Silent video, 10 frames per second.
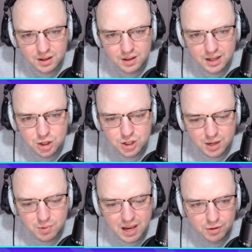
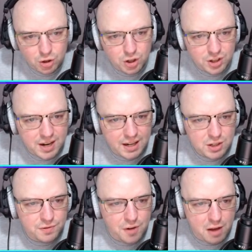we have a look at the
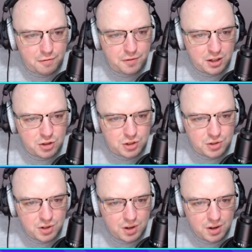next 5 fixtures.